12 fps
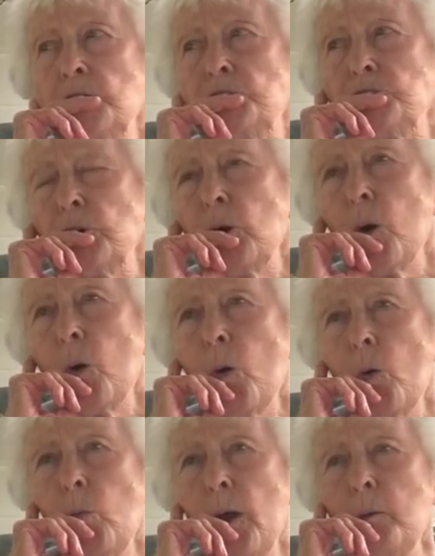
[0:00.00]

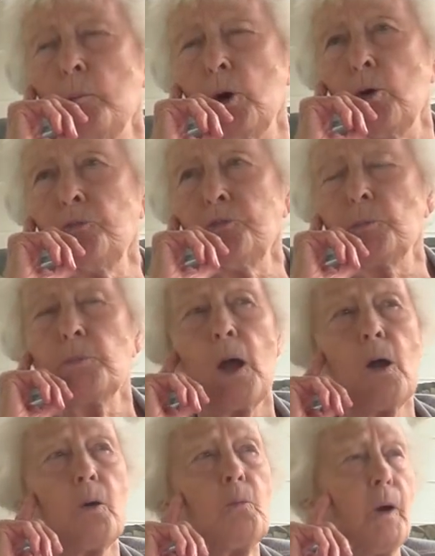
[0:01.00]
So we moved from
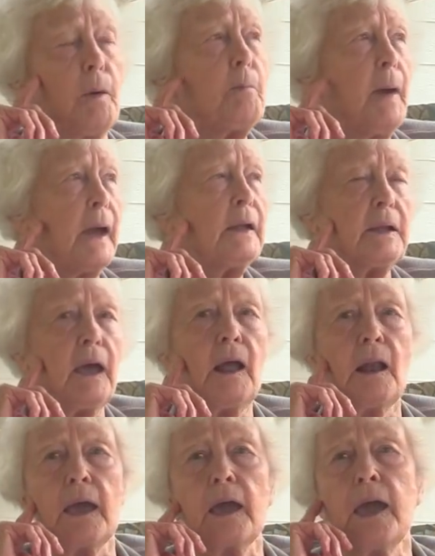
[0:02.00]
there and went back to
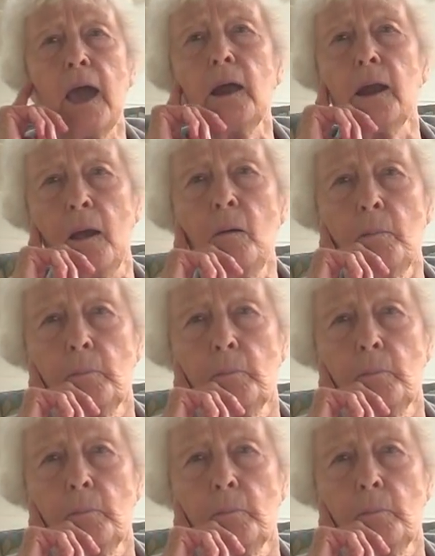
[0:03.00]
Elliott County.